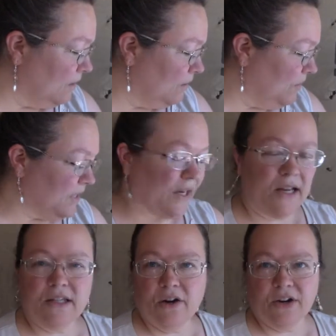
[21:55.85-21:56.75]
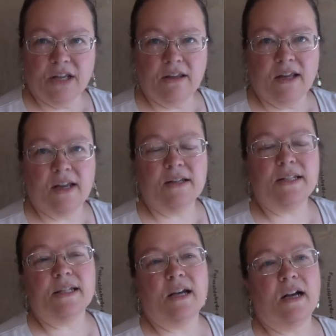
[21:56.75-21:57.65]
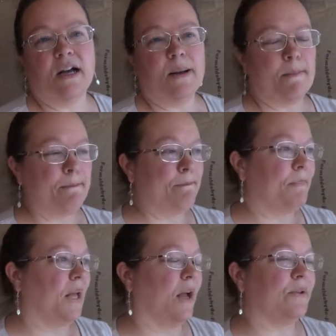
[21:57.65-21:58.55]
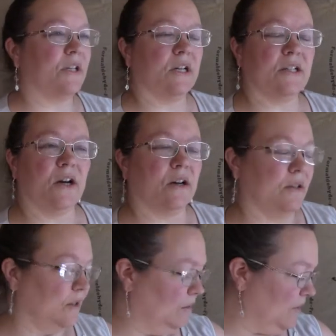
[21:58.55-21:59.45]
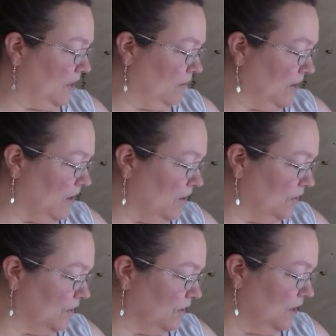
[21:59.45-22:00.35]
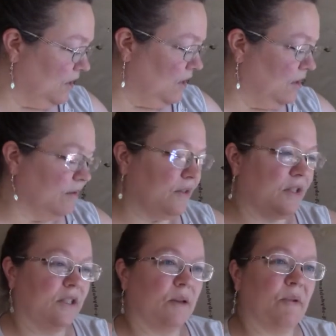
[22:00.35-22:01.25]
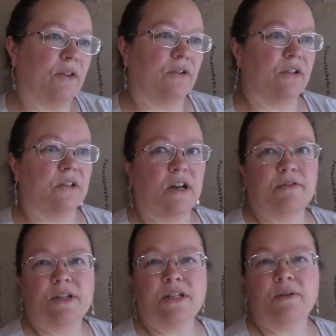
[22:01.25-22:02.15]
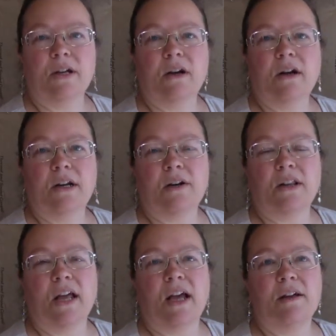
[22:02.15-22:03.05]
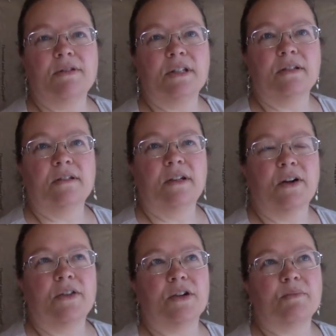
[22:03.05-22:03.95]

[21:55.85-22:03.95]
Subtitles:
Besides yarny things, I was going to talk a little bit about some other stuff that's going on in our lives. Oh, there's